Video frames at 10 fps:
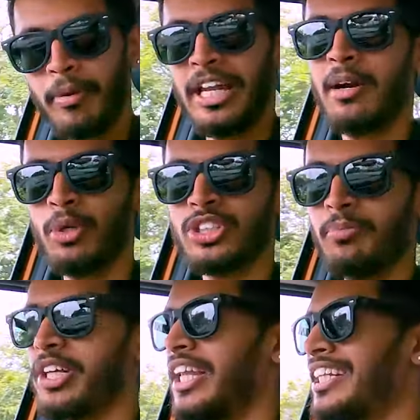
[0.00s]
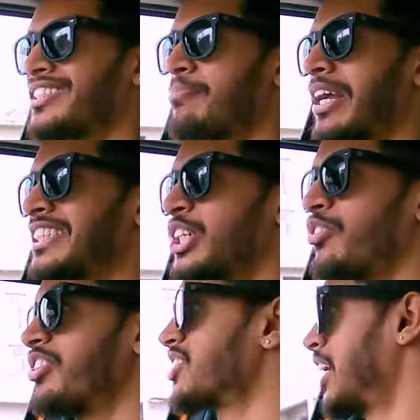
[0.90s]
mainly about something, that is the
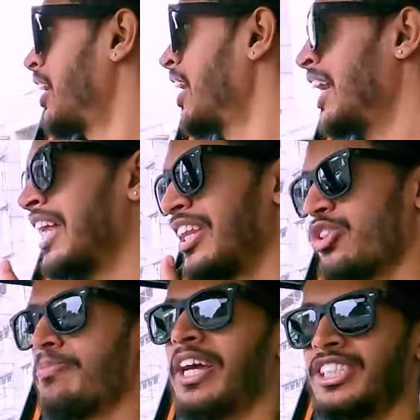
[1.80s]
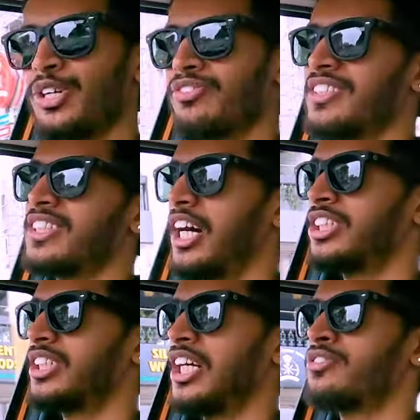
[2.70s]
pricing of this car. Now the pricing of this
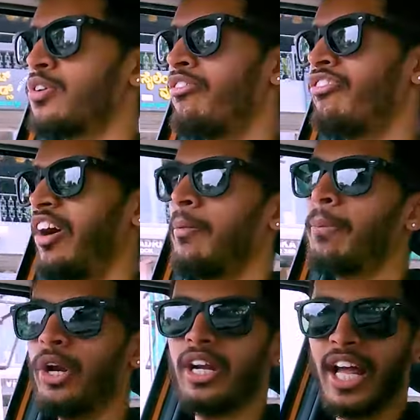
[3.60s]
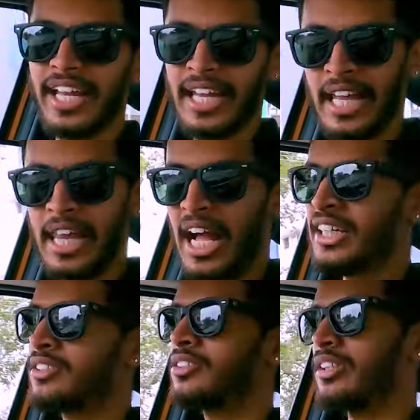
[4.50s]
car starts from 5.99
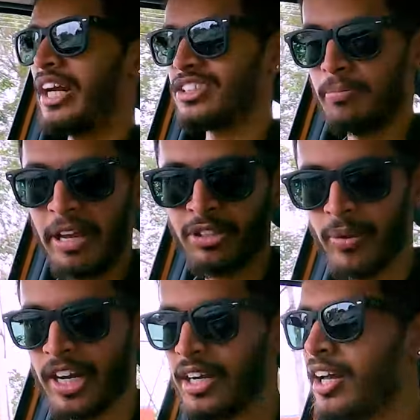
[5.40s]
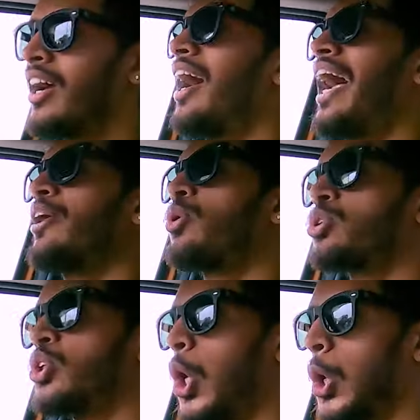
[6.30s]
lakhs, that is the base variant, and
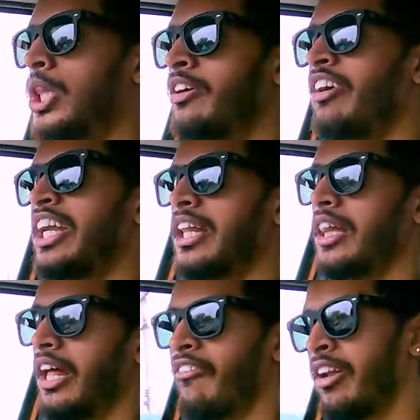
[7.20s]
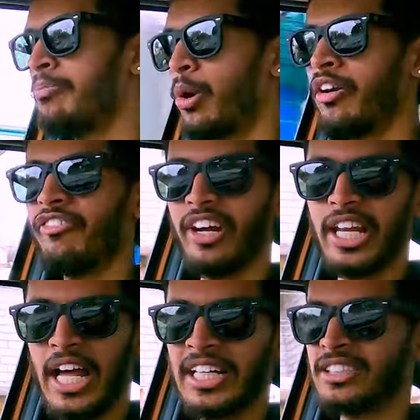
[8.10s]
goes all the way to
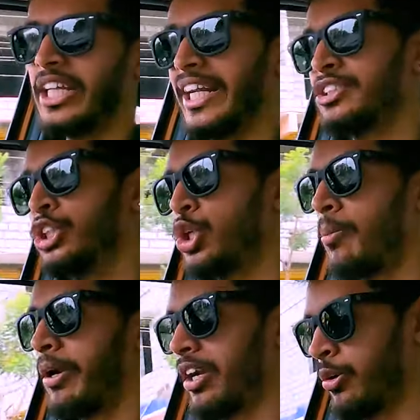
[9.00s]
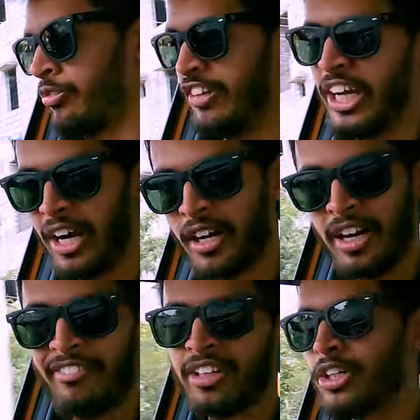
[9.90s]
11.5 lakhs, that is the top end. Now we are
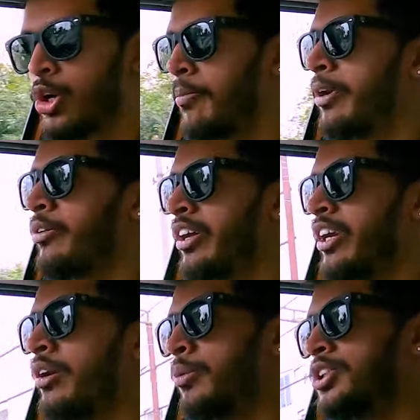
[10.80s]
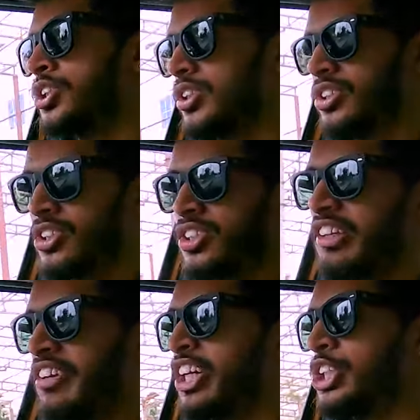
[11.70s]
driving the top end variant, which is the
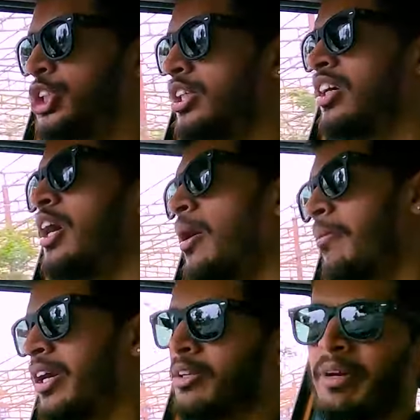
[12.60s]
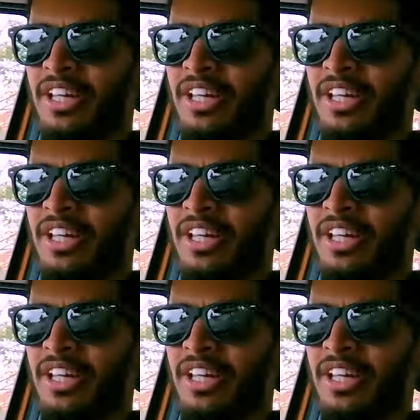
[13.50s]
CVT engine, but the